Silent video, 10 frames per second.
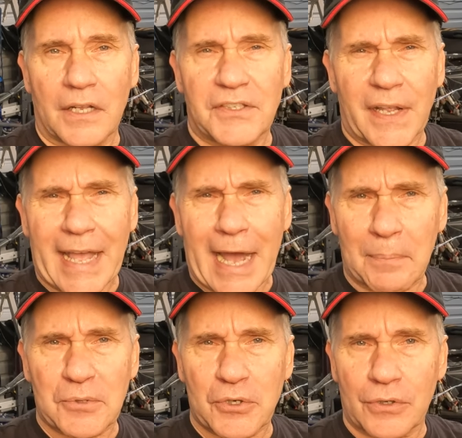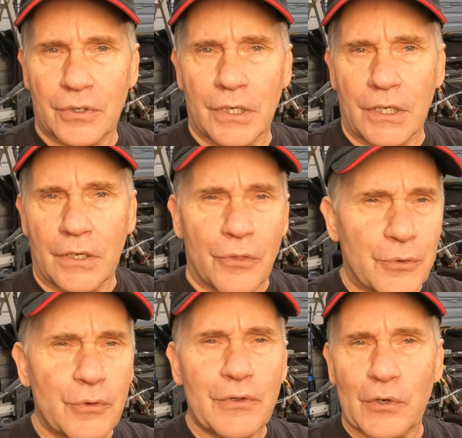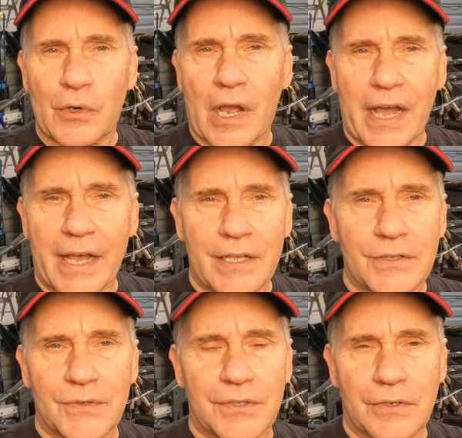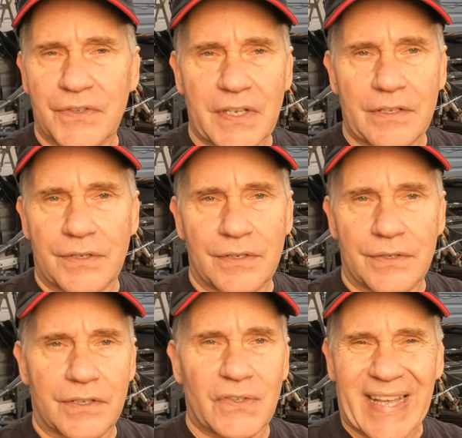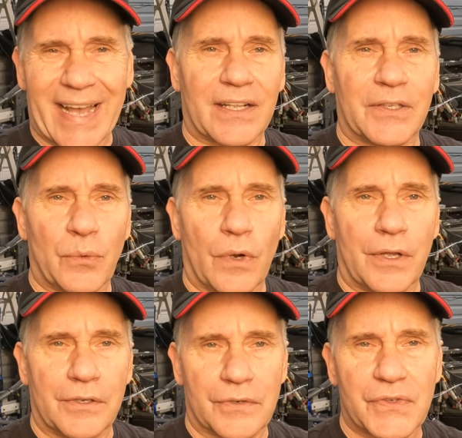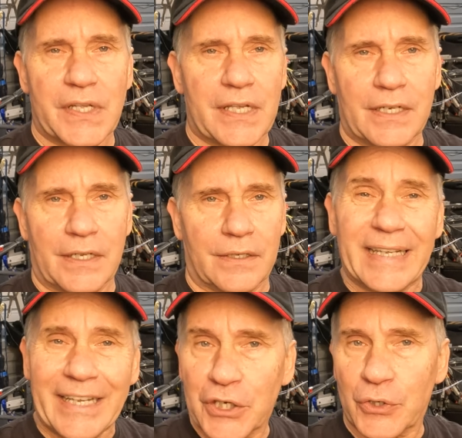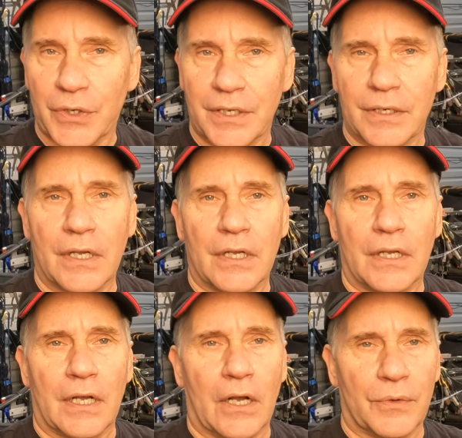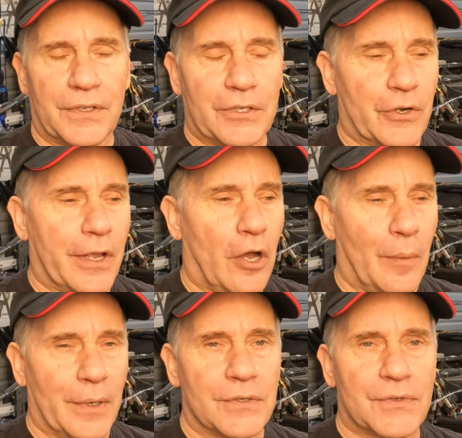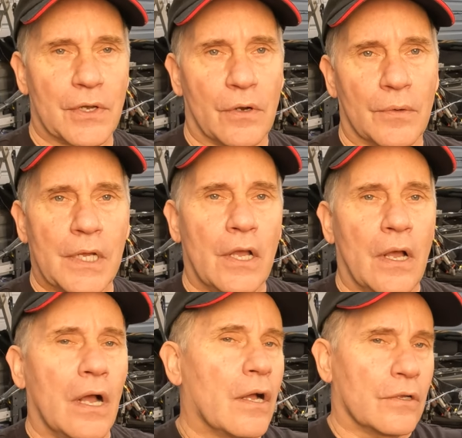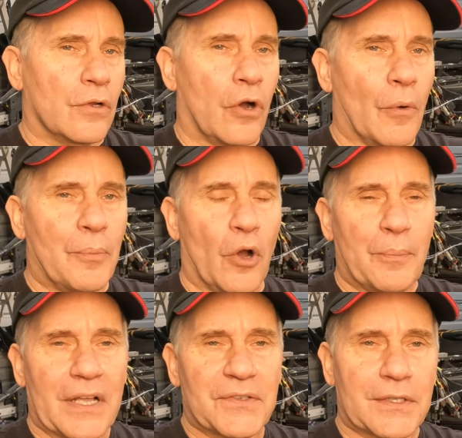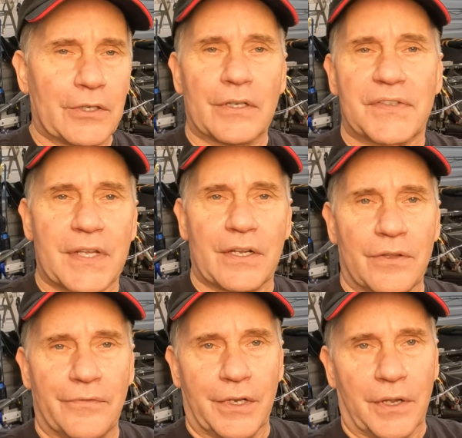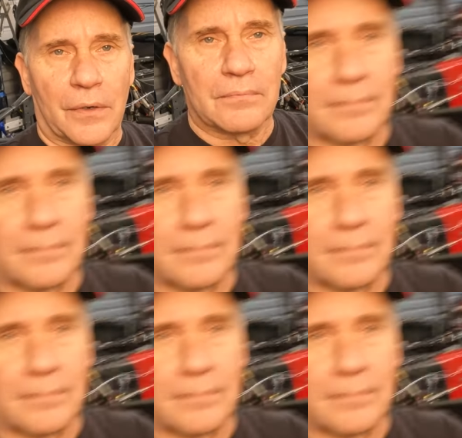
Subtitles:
to capture through your eyes, your senses, exactly what you're seeing and hearing within your helmet. So hope that's clear. Let's get into the video.